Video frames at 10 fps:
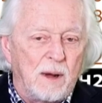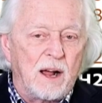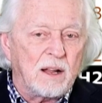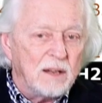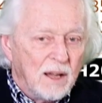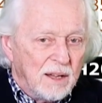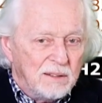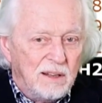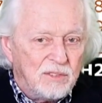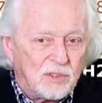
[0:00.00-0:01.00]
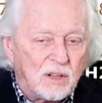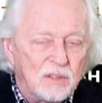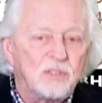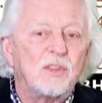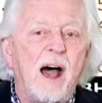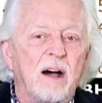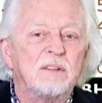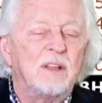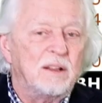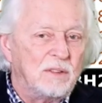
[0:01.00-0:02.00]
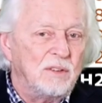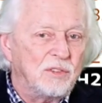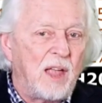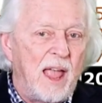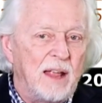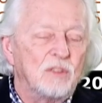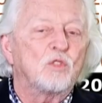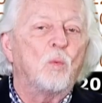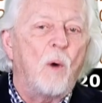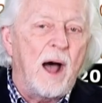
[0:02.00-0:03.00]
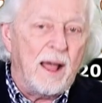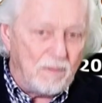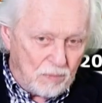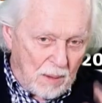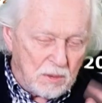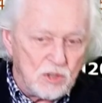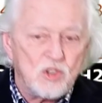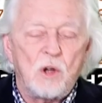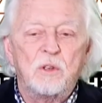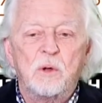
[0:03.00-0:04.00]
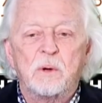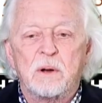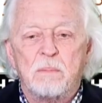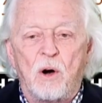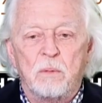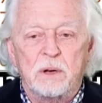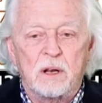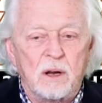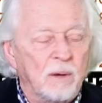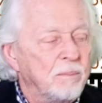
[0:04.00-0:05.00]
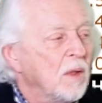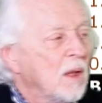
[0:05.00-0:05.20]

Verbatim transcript: market. It needs to consolidate these gains. Why? I'm going to show you in a moment here.